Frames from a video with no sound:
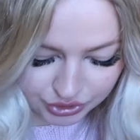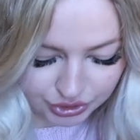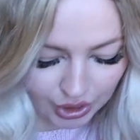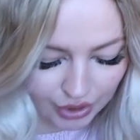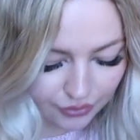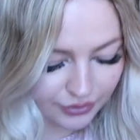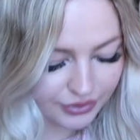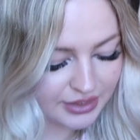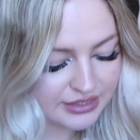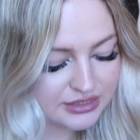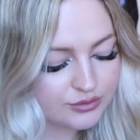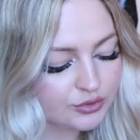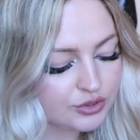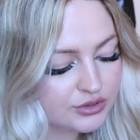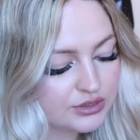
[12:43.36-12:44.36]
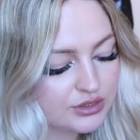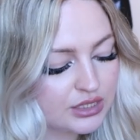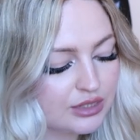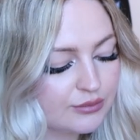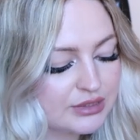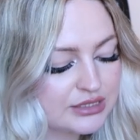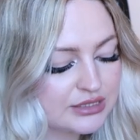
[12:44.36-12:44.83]
So this month's
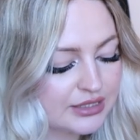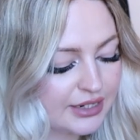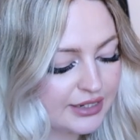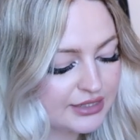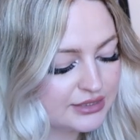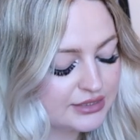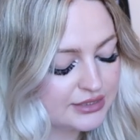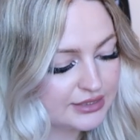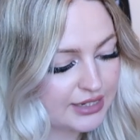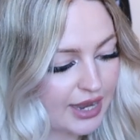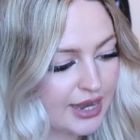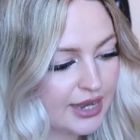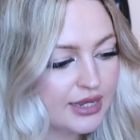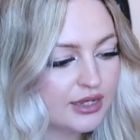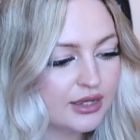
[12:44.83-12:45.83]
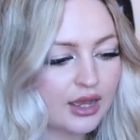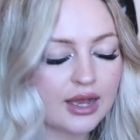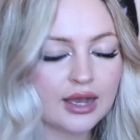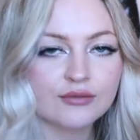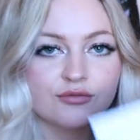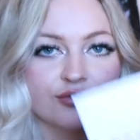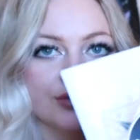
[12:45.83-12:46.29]
theme is night and day
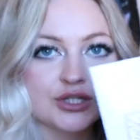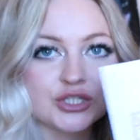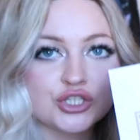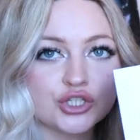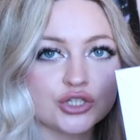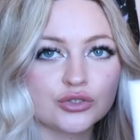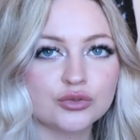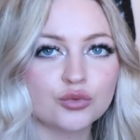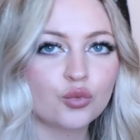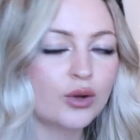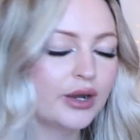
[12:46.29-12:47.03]
for the June